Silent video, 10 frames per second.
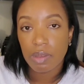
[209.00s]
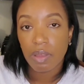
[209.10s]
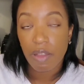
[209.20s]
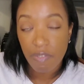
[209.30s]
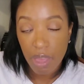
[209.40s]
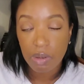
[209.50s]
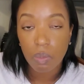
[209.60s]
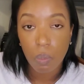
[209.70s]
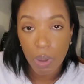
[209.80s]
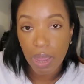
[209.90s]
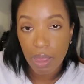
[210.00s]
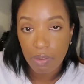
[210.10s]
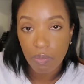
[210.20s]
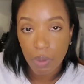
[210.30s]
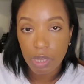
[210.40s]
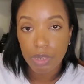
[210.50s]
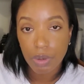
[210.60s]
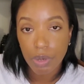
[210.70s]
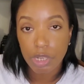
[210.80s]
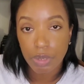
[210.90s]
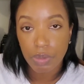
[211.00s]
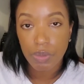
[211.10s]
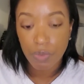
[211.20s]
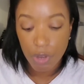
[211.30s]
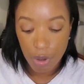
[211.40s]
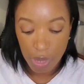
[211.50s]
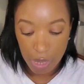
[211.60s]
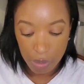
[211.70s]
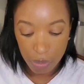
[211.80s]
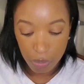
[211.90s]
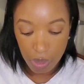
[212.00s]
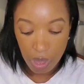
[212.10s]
affect what kind of wick you're going to choose for your candle.